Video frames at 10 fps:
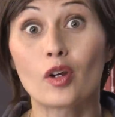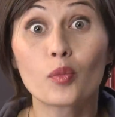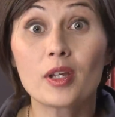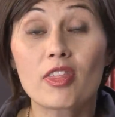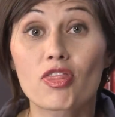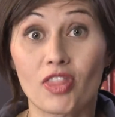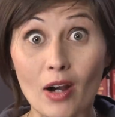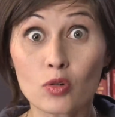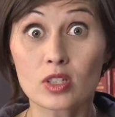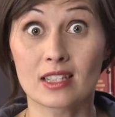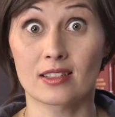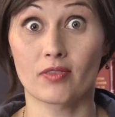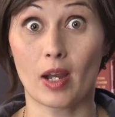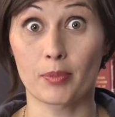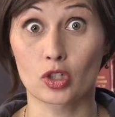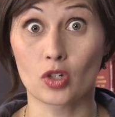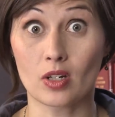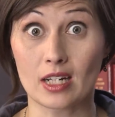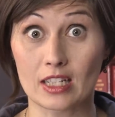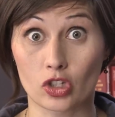There will be thousands of
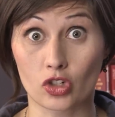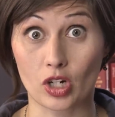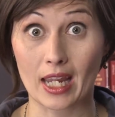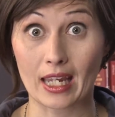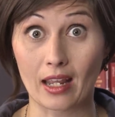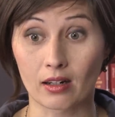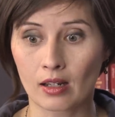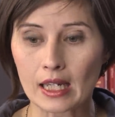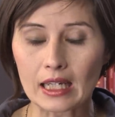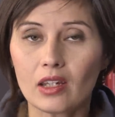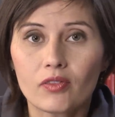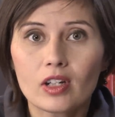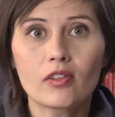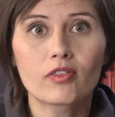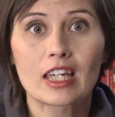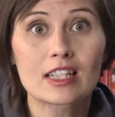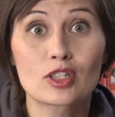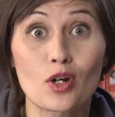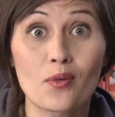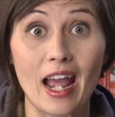opportunities to try again. Even if kids
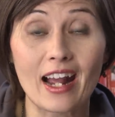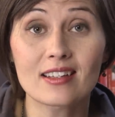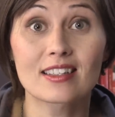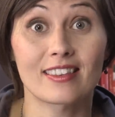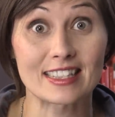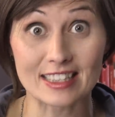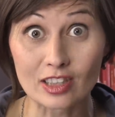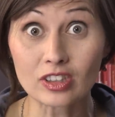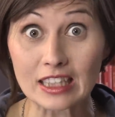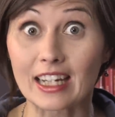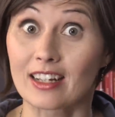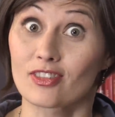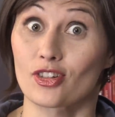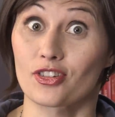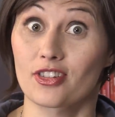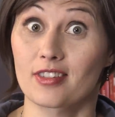don't ask, they still need answers.